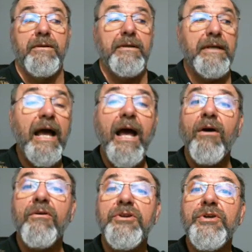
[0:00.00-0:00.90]

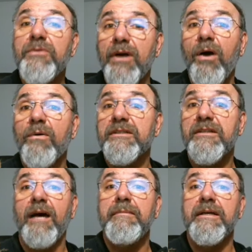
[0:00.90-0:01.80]
Now you know it's
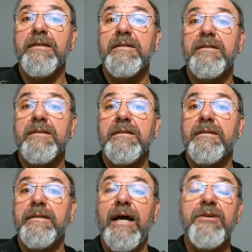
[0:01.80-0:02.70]
coming.
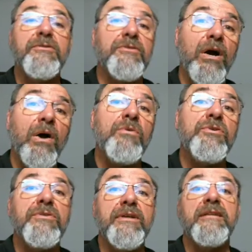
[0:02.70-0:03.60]
Now you know
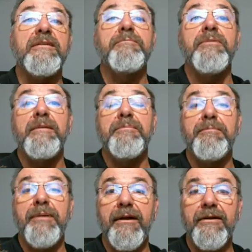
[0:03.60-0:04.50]
you need to be
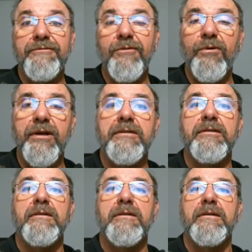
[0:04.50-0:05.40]
prepared for it.
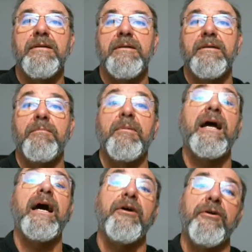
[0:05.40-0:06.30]
But
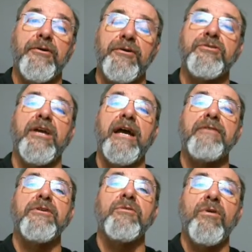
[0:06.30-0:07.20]
I urge
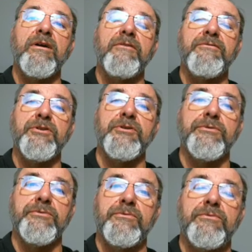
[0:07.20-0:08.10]
every one of you,
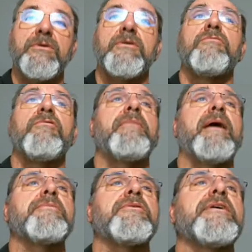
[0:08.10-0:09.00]

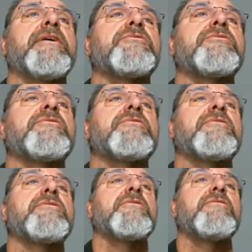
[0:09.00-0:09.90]
remember this.
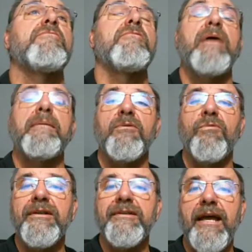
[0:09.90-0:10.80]
Remember
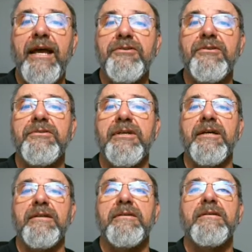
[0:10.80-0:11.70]
what Daniel
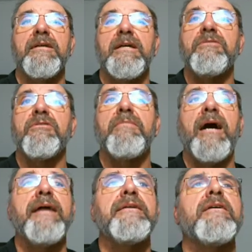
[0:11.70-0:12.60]
did. He
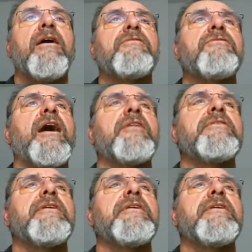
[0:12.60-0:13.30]
reminded our Father in